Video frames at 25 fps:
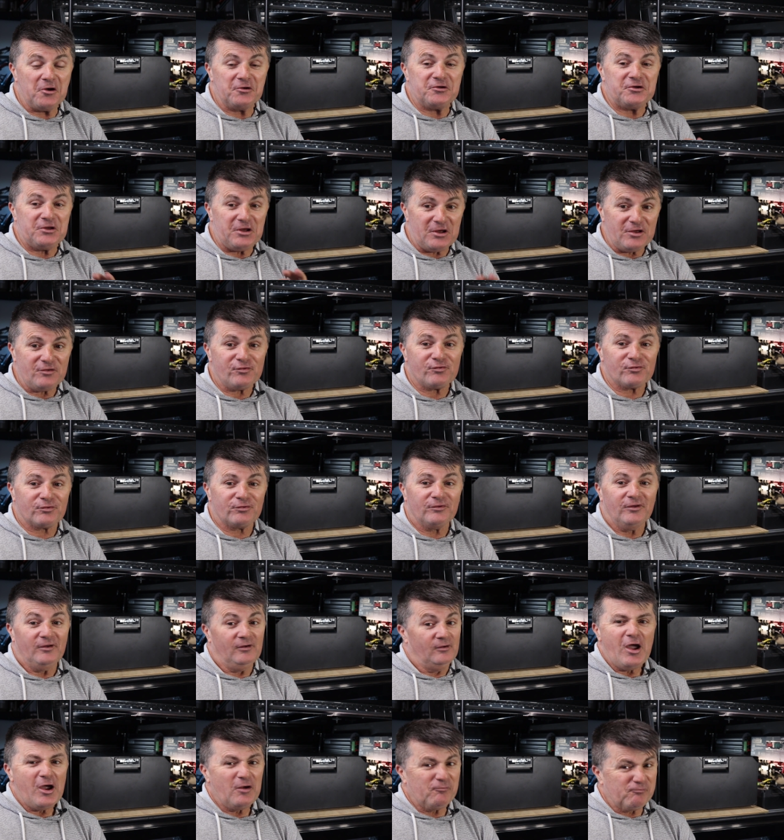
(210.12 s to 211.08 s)
yes,
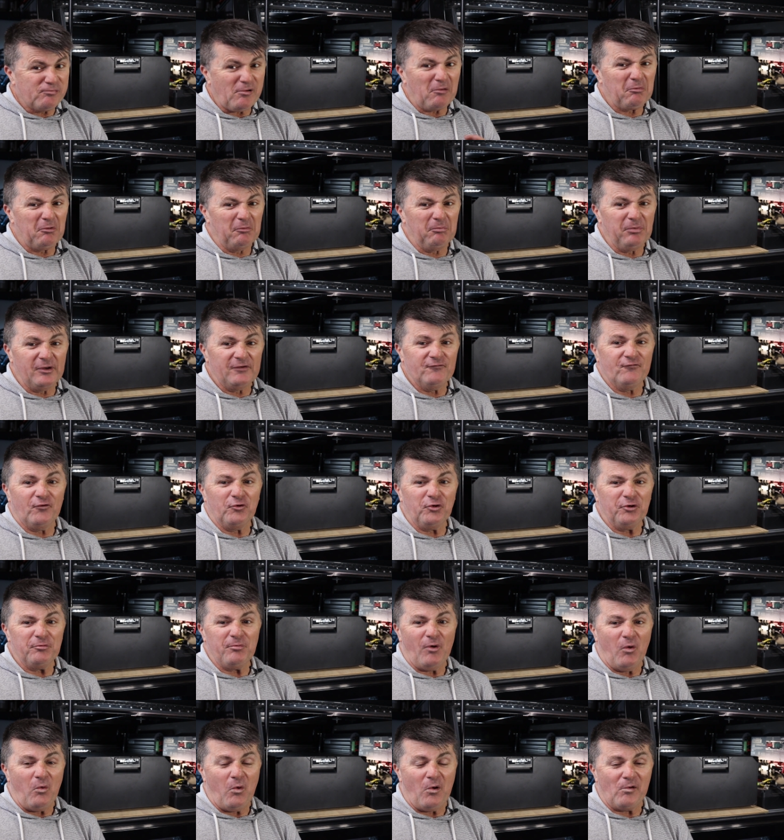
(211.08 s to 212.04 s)
and probably
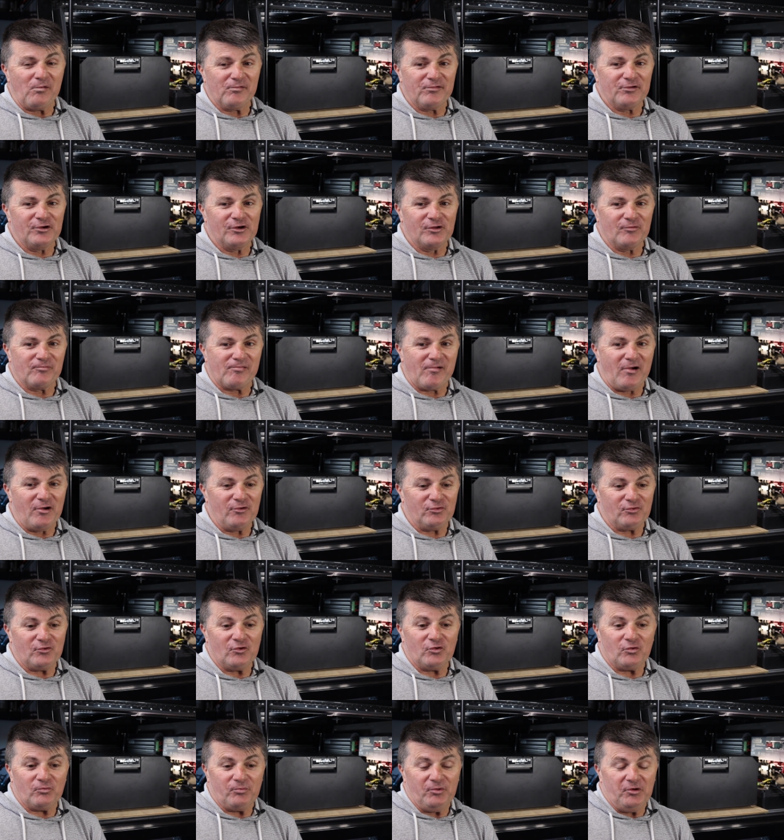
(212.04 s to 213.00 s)
void my warranty in the
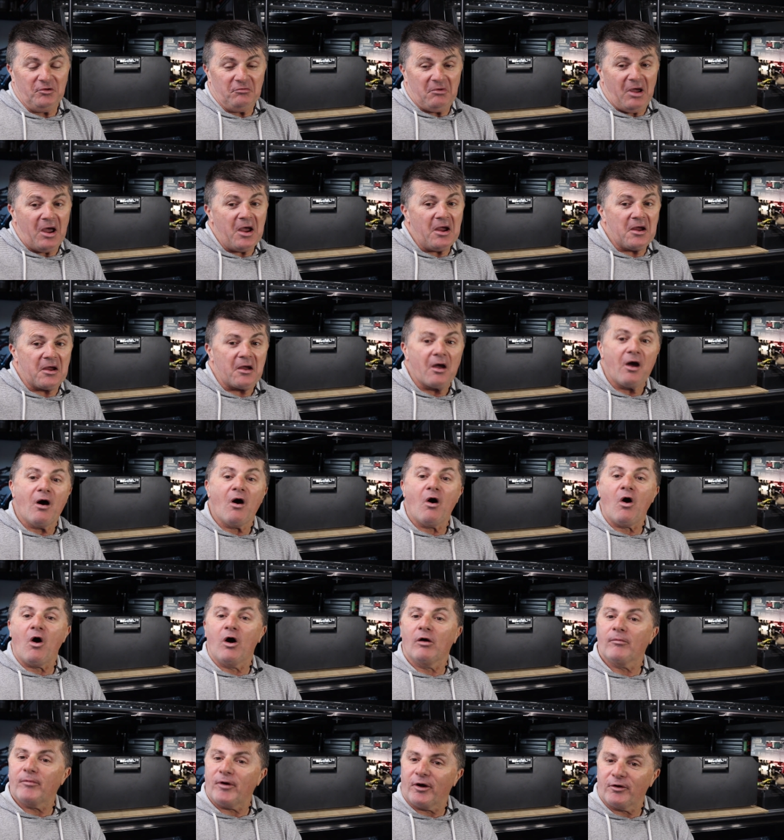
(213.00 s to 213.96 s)
process, but hey,
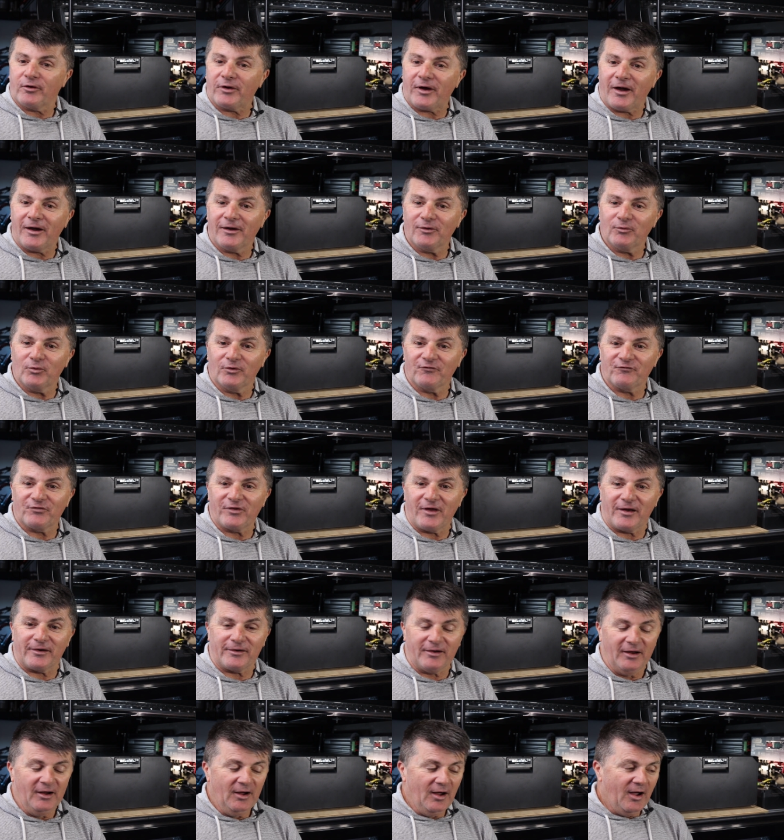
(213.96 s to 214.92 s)
I'm okay with
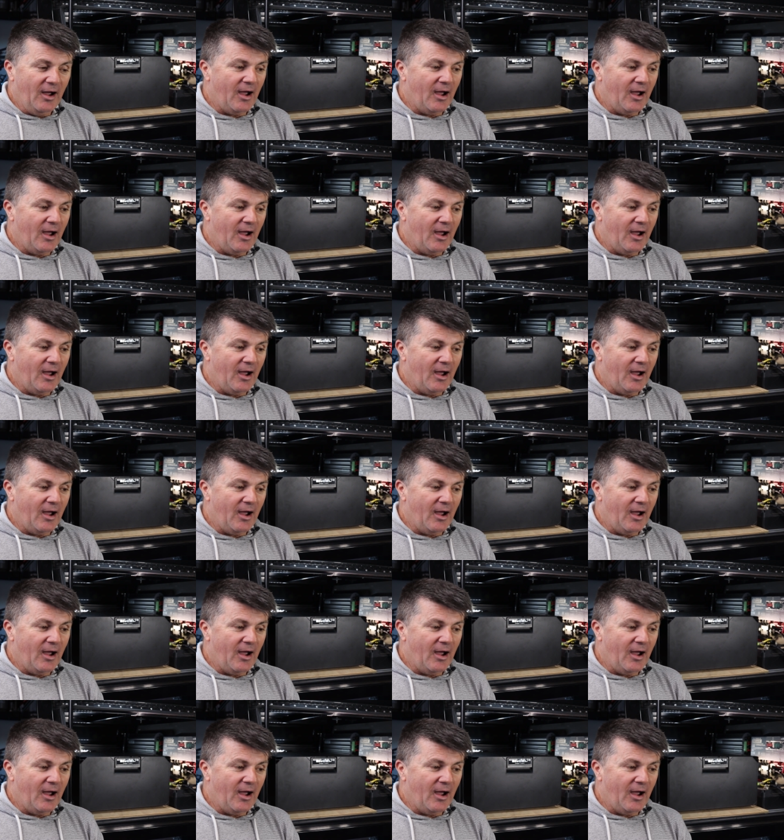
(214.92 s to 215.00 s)
that.